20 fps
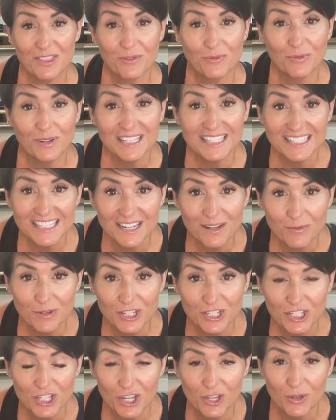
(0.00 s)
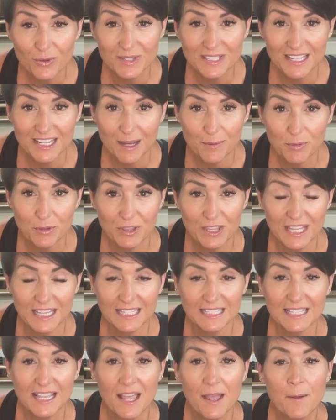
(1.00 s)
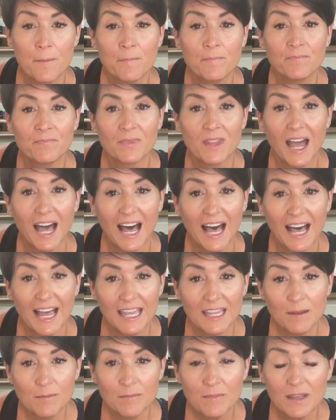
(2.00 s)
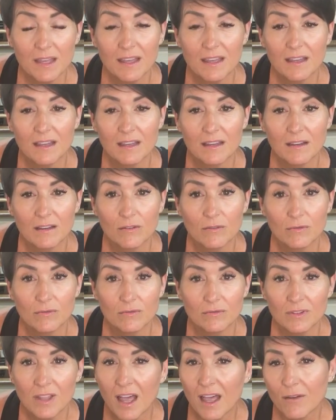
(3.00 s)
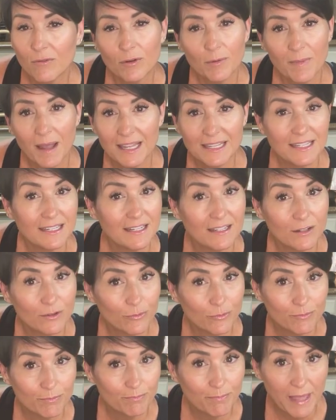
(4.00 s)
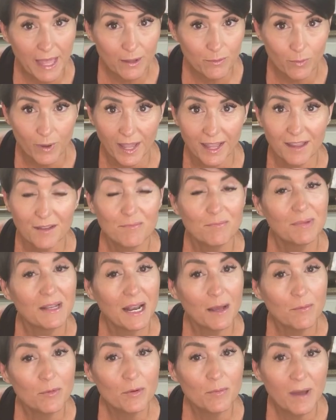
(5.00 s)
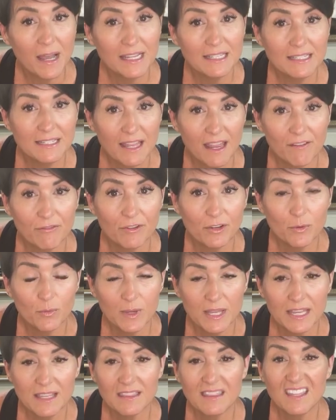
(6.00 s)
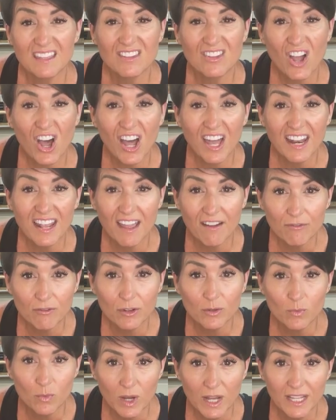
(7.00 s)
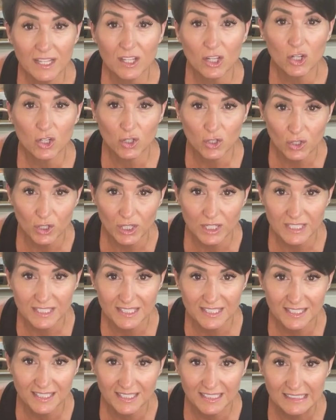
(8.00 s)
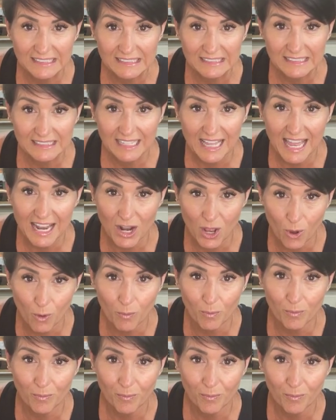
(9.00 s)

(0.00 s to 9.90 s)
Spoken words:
the reason I wanna show you is a couple things. I am not reminded in a bad way, but I'm reminded every week that not everyone cooks at home.